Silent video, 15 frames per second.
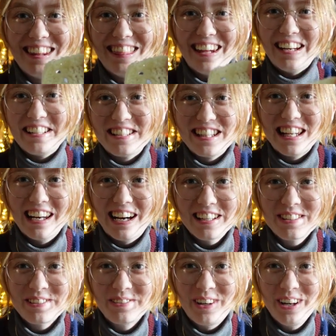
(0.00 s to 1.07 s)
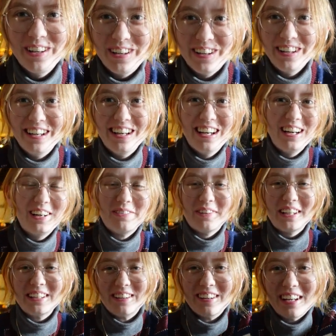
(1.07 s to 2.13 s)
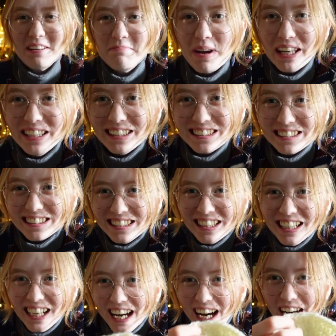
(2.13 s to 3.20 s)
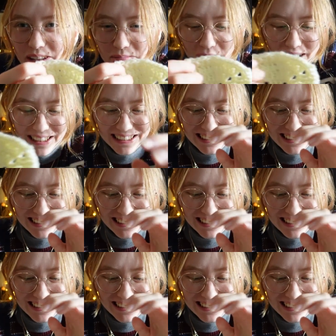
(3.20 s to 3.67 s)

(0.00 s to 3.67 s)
that is the last one. Oh my god, I made it. I made